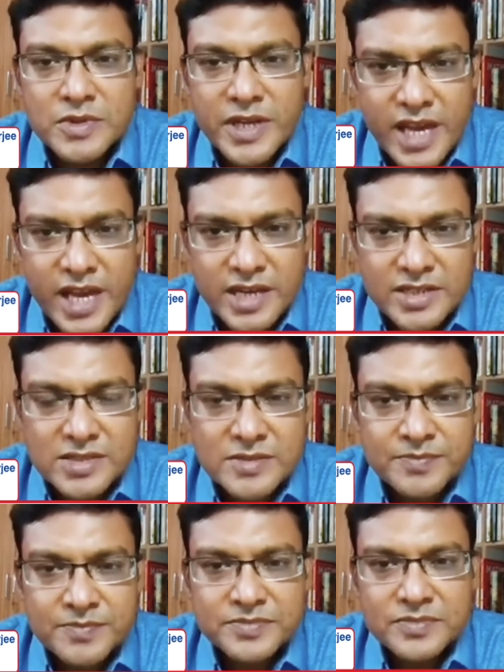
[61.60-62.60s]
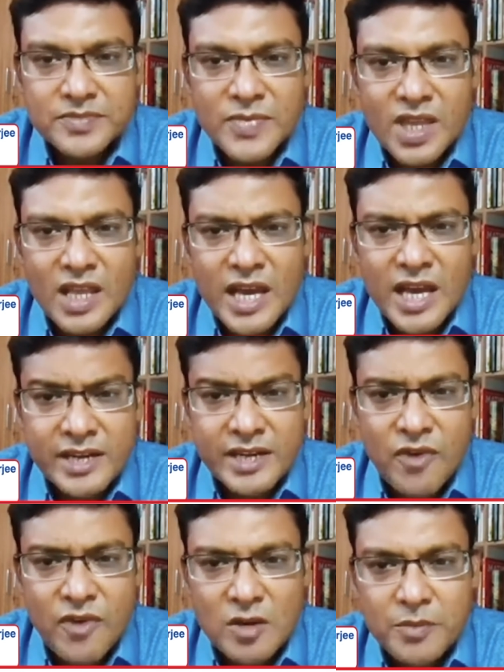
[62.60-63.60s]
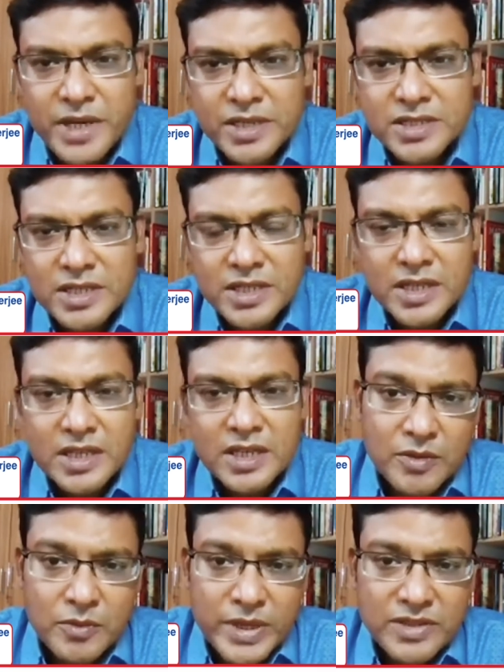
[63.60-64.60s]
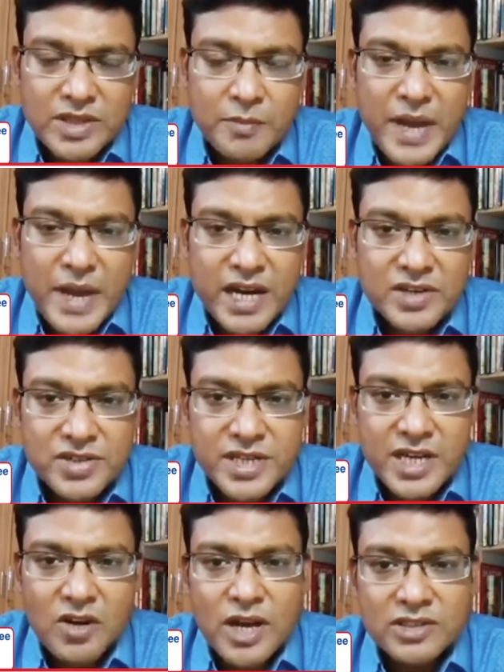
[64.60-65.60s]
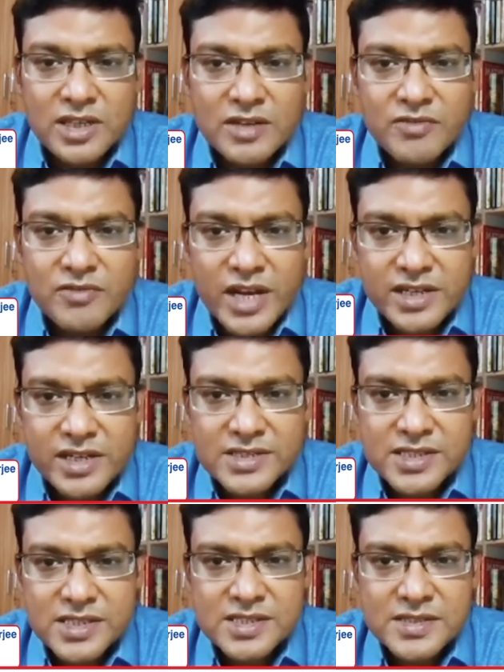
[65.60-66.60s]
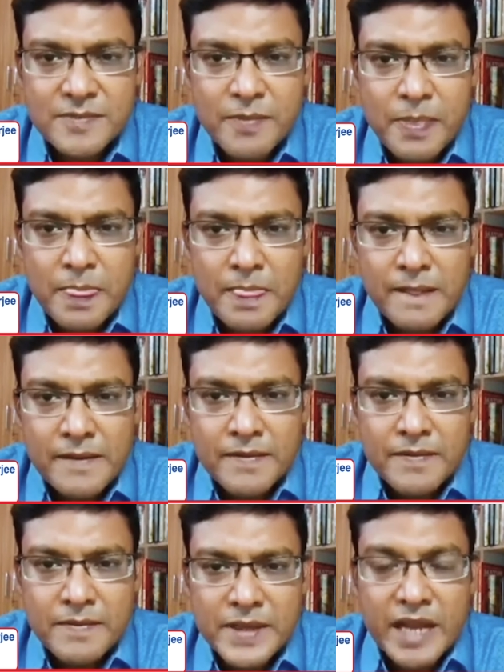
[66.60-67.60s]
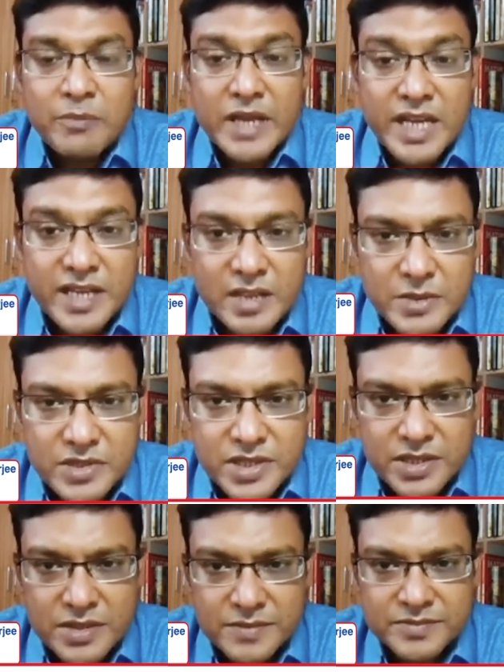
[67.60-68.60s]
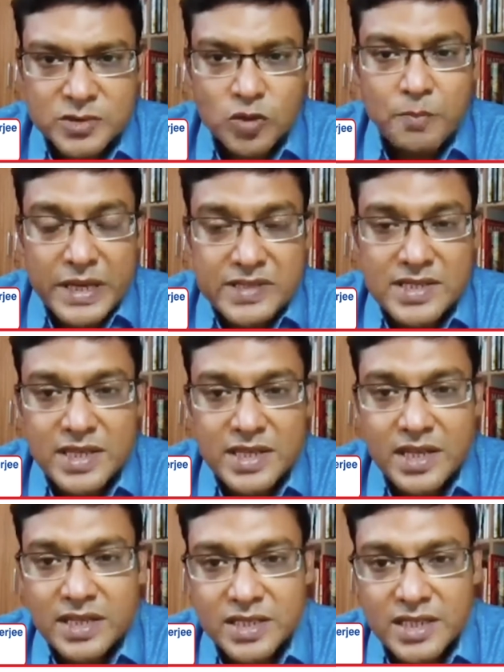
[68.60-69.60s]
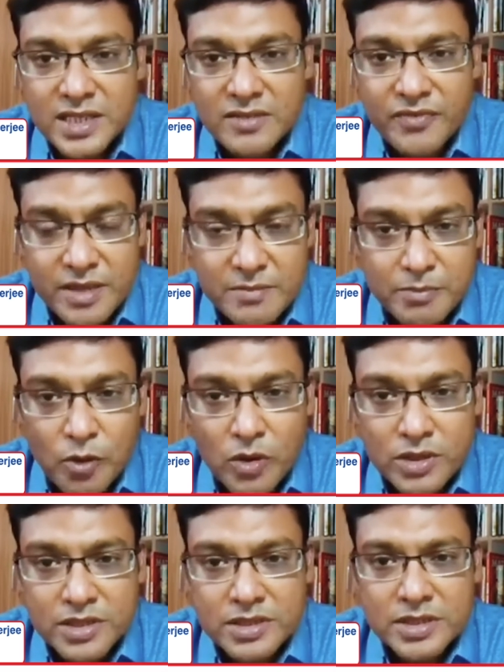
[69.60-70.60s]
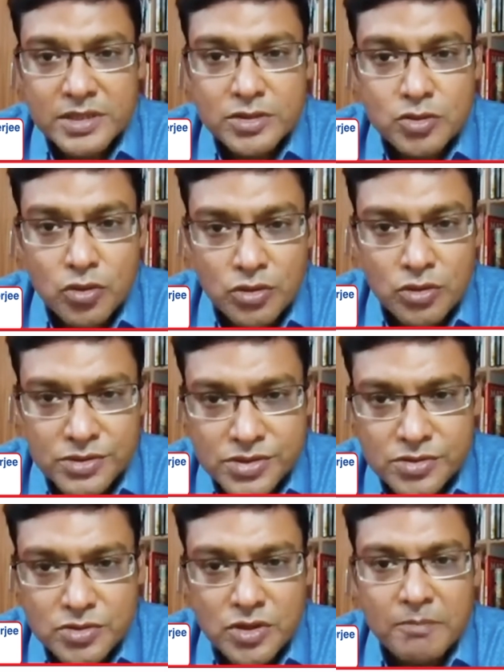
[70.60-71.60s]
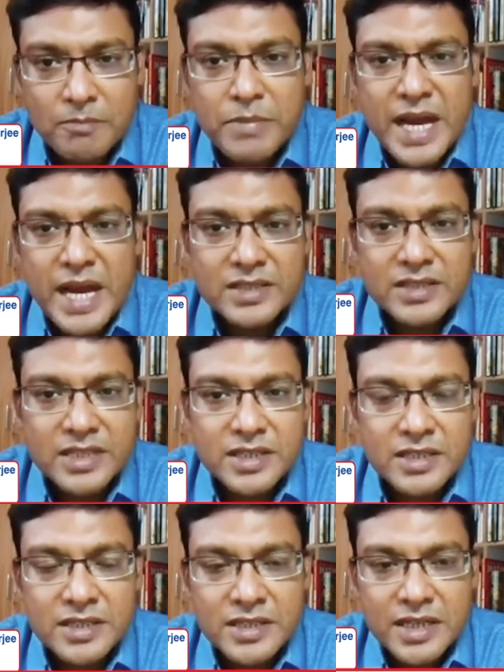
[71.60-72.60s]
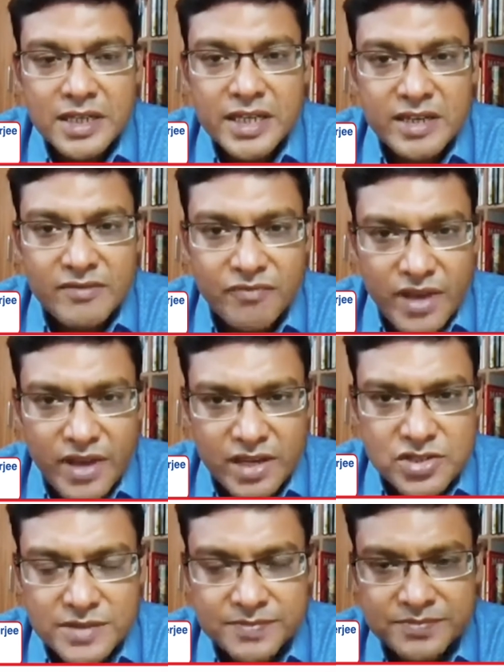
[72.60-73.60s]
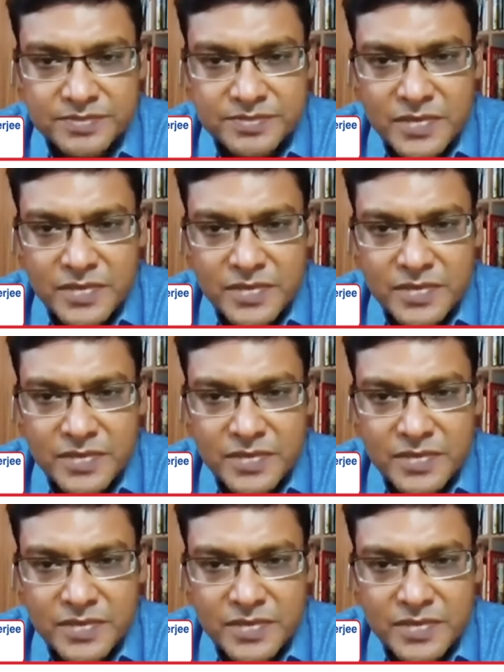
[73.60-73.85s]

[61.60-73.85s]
create an environment when the bacteria or other viruses can be inhibited. So basically, they are very important tools to combat the infection.